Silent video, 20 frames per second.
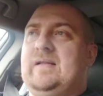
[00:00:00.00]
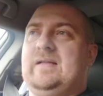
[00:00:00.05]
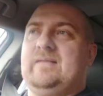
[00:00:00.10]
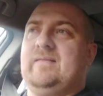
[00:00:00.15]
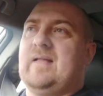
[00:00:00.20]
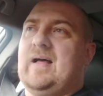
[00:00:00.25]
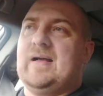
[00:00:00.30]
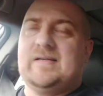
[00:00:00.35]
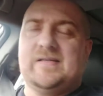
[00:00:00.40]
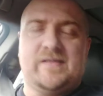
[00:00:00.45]

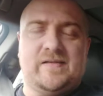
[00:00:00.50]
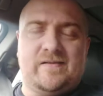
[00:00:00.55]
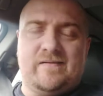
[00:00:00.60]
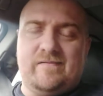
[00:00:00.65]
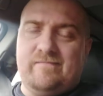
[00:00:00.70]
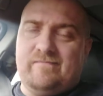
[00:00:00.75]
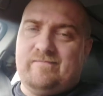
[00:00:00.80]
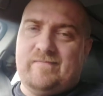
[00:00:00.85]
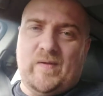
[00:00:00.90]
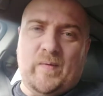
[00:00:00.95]
likes
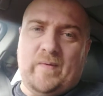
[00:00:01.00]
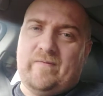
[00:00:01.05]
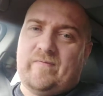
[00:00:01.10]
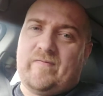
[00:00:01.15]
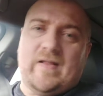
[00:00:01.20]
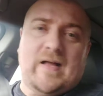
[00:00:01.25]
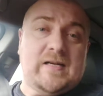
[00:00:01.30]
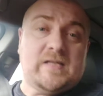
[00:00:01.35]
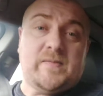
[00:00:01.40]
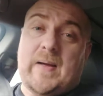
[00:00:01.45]
doing
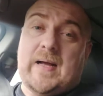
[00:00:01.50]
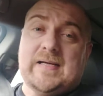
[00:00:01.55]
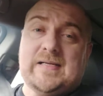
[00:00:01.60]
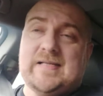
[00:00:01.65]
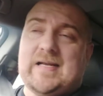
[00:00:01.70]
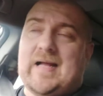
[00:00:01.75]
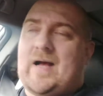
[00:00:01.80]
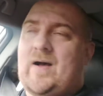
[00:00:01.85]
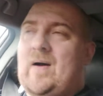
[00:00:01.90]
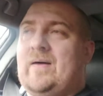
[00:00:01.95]

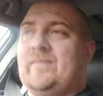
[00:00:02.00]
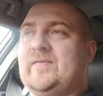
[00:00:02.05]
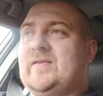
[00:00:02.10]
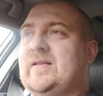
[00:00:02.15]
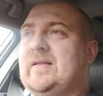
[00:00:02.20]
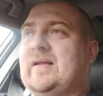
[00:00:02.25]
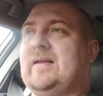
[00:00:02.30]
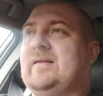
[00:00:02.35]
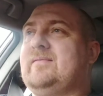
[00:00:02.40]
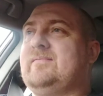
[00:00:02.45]
flashbacks now after
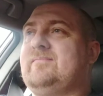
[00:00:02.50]
the